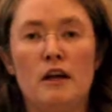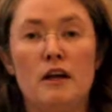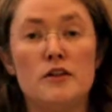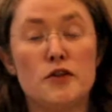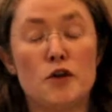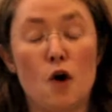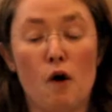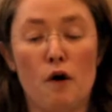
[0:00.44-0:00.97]

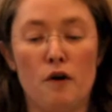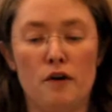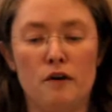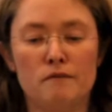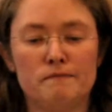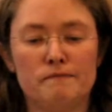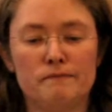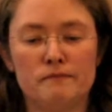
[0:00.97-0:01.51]
He's
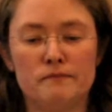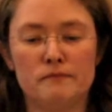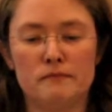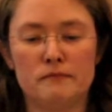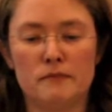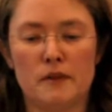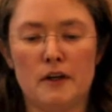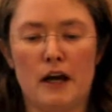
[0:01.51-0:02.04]
gone,
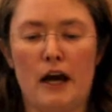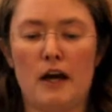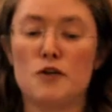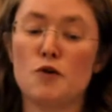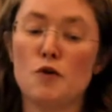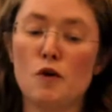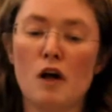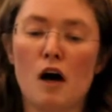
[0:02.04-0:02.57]

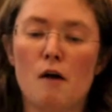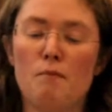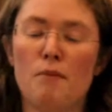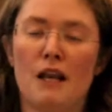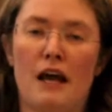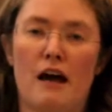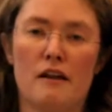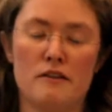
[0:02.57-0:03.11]
and all our
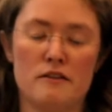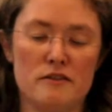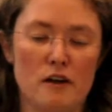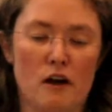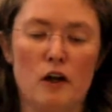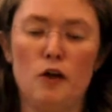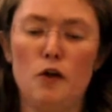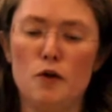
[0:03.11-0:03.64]
plans
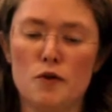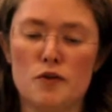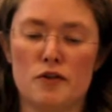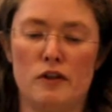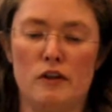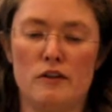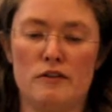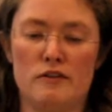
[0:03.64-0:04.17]
are
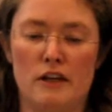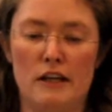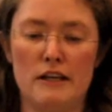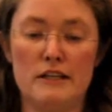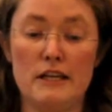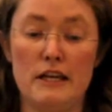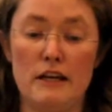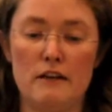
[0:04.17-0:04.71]
useless
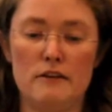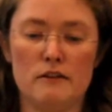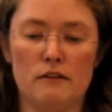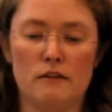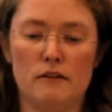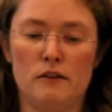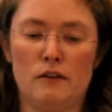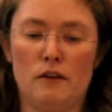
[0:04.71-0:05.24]
indeed.
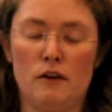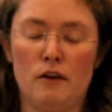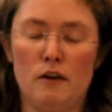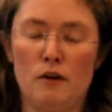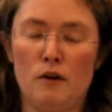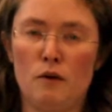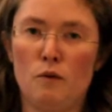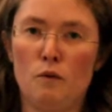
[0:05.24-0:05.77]

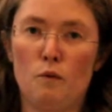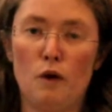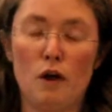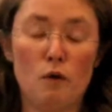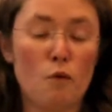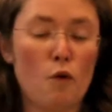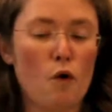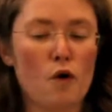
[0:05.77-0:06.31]

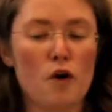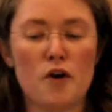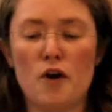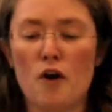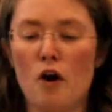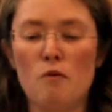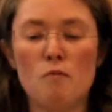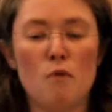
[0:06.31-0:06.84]
We'll walk
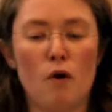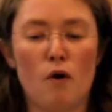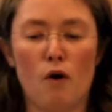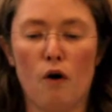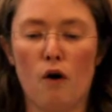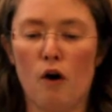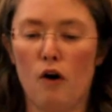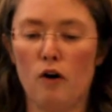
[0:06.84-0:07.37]
no
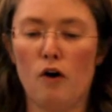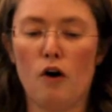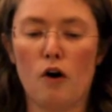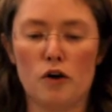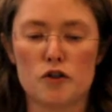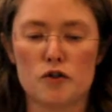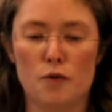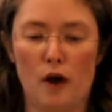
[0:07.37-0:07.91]
more on
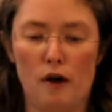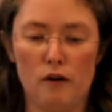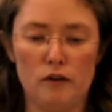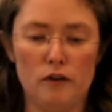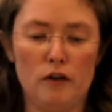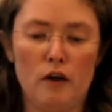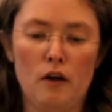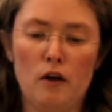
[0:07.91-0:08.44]
Cotswold,
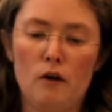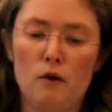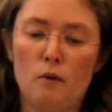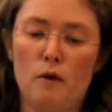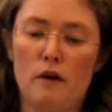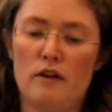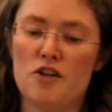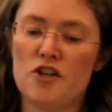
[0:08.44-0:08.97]

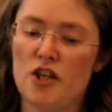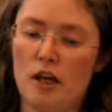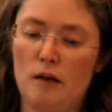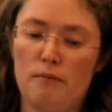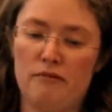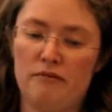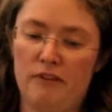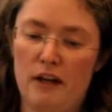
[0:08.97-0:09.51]
where the
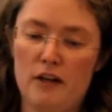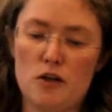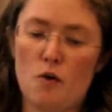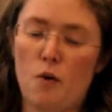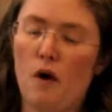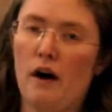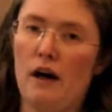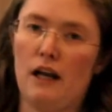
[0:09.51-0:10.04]
sheep feed
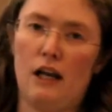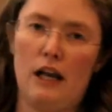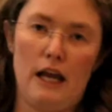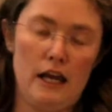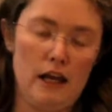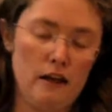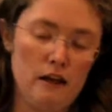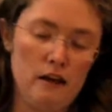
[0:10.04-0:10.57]
quietly
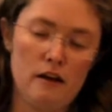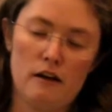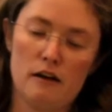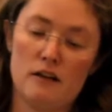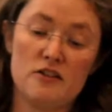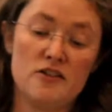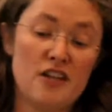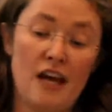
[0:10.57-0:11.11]

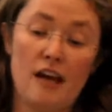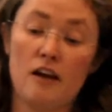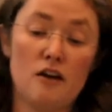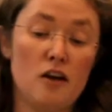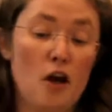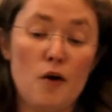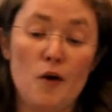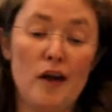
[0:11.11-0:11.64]
and take
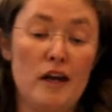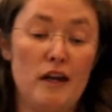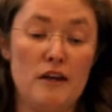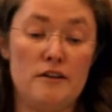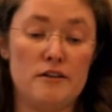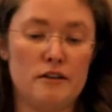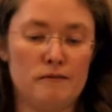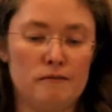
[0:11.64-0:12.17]
no
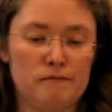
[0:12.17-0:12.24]
heed.